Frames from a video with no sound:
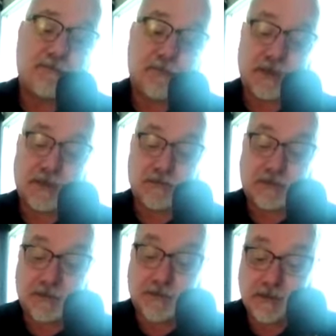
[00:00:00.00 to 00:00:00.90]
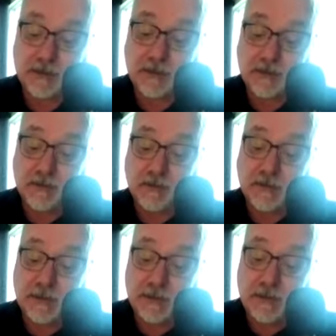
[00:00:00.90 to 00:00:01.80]
when it comes to those things.
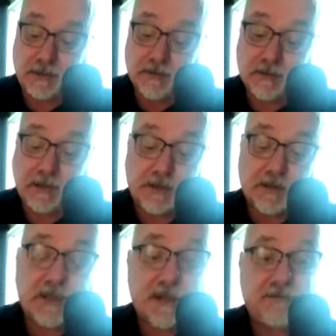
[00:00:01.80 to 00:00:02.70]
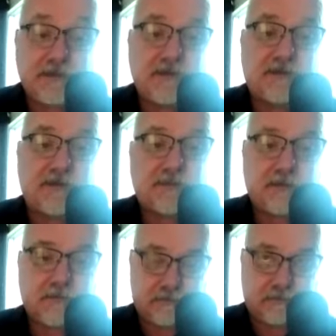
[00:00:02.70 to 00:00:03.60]
So we all have these
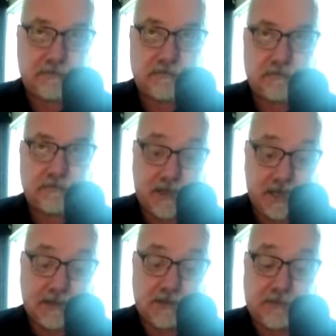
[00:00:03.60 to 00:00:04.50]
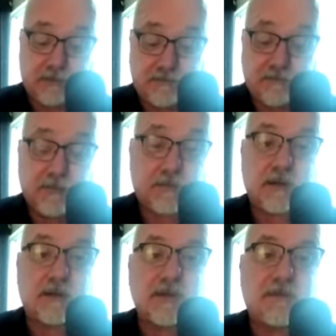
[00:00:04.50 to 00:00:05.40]
different minds. We
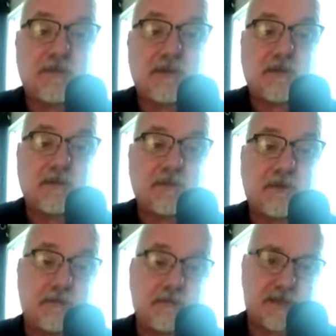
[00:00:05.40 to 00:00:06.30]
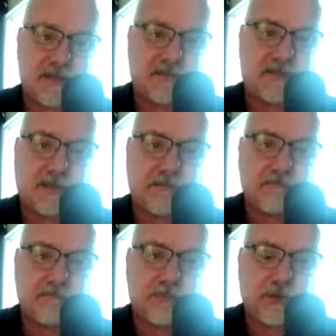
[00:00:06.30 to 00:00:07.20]
all have these different things that
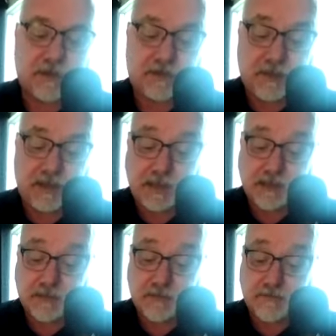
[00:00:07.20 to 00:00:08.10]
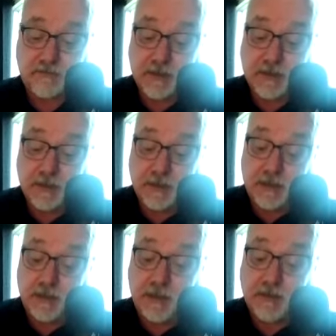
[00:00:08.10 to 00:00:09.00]
bring us passion.
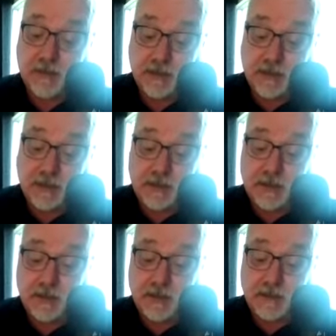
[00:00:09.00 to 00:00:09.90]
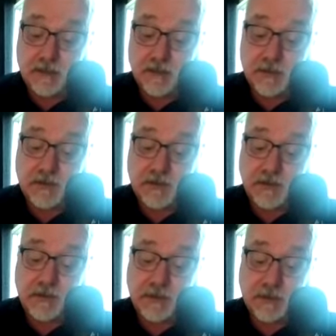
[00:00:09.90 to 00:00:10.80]
In a, and the
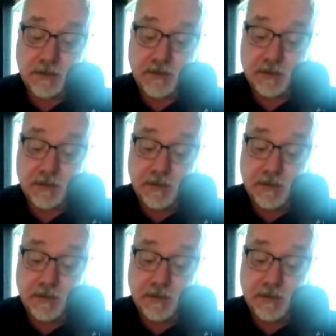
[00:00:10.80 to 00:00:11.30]
truth is,